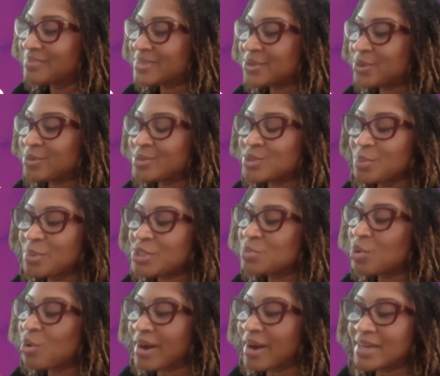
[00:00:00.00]
so
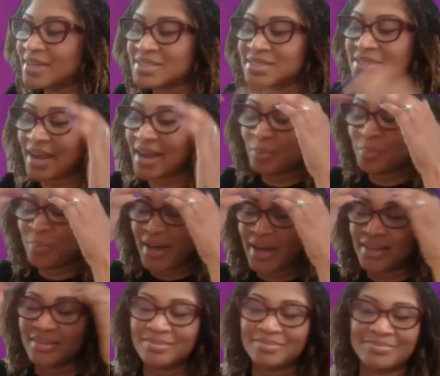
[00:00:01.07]
much more I could say,
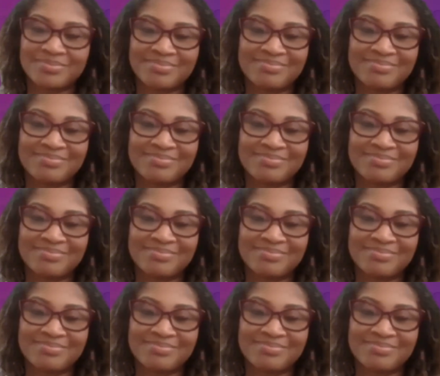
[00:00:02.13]
but